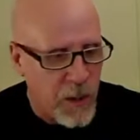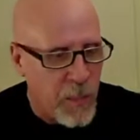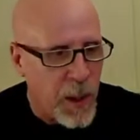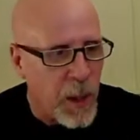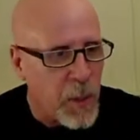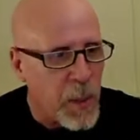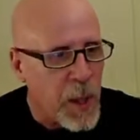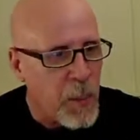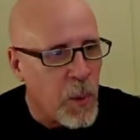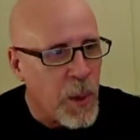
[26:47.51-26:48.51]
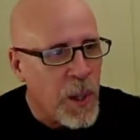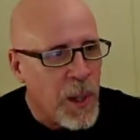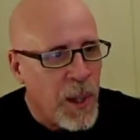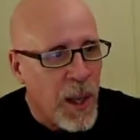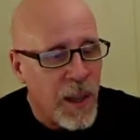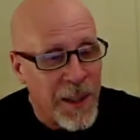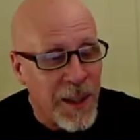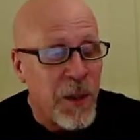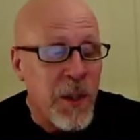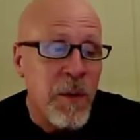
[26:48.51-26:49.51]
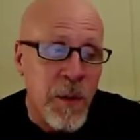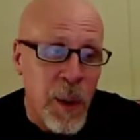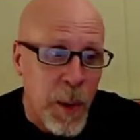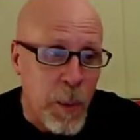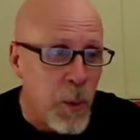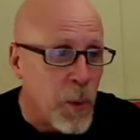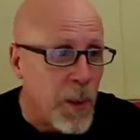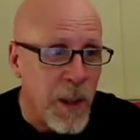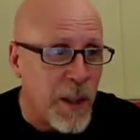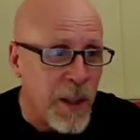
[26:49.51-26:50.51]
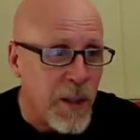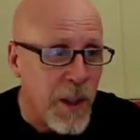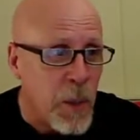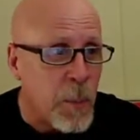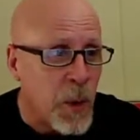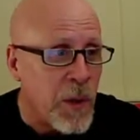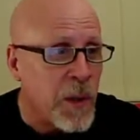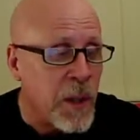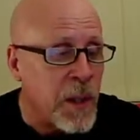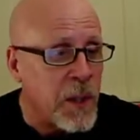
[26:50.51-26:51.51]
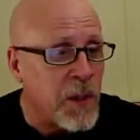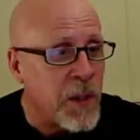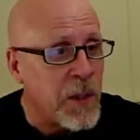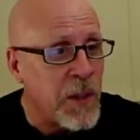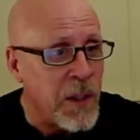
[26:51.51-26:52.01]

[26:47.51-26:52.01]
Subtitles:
by other people. There's even some people who think such a person didn't exist,